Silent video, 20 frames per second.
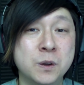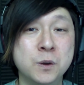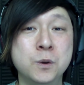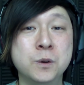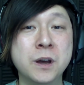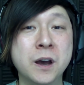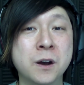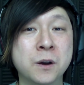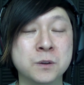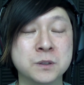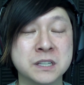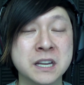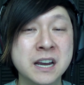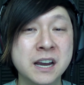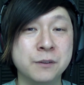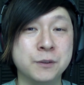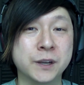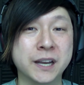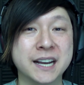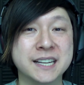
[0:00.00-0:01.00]
Who knows?
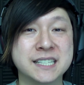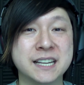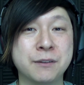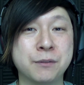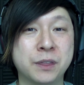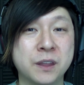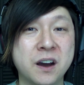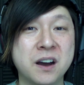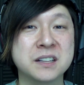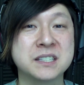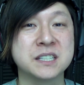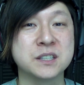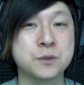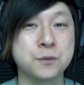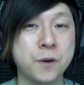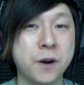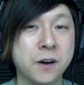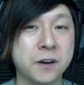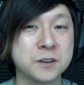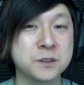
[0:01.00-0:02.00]
If you guys have thoughts as
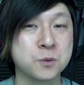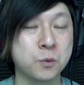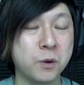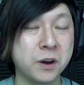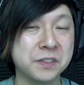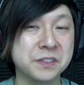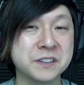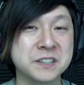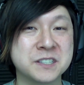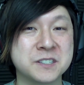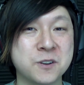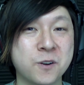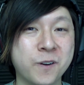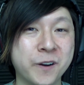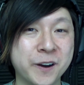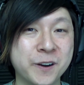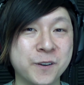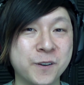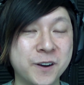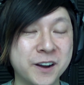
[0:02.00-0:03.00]
far as what the
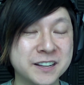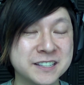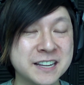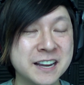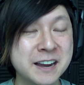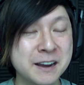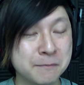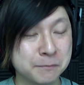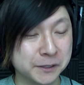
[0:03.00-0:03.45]
story was,